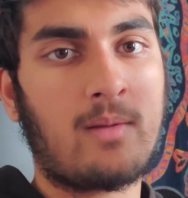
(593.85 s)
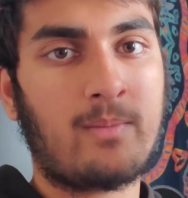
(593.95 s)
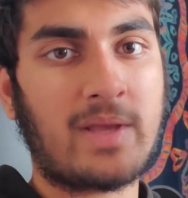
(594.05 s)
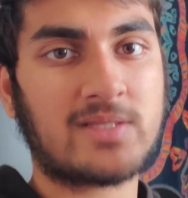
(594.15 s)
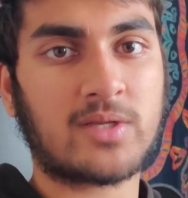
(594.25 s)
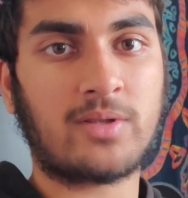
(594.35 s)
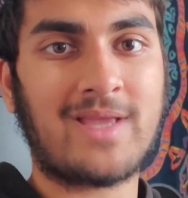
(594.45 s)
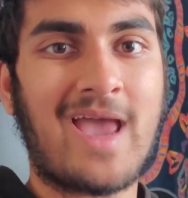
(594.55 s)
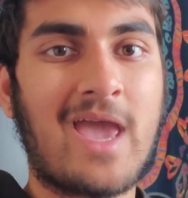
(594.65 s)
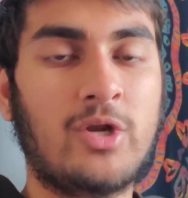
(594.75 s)

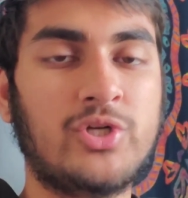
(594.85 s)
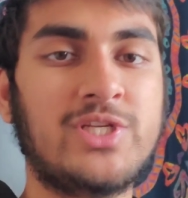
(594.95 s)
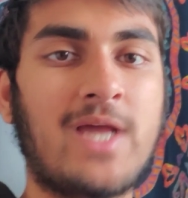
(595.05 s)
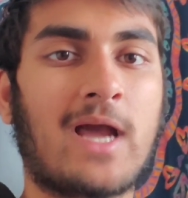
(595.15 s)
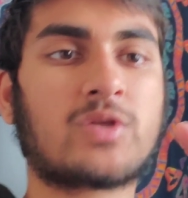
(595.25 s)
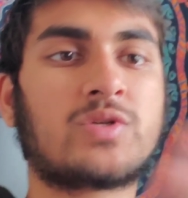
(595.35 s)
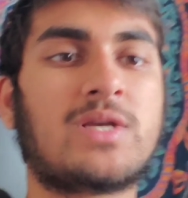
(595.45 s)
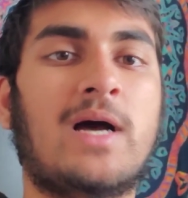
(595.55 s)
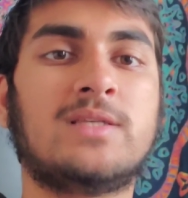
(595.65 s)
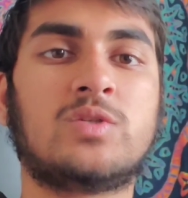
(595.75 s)
basically energy
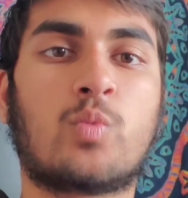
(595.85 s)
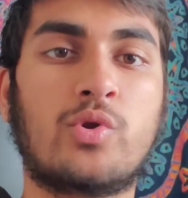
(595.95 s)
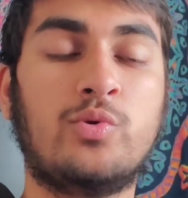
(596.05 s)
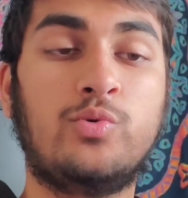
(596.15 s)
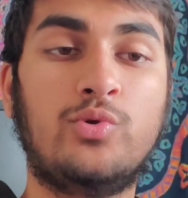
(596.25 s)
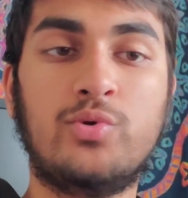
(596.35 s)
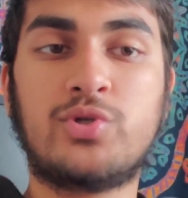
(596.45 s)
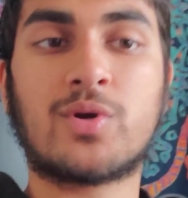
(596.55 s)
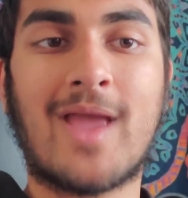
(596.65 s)
exercises where you use your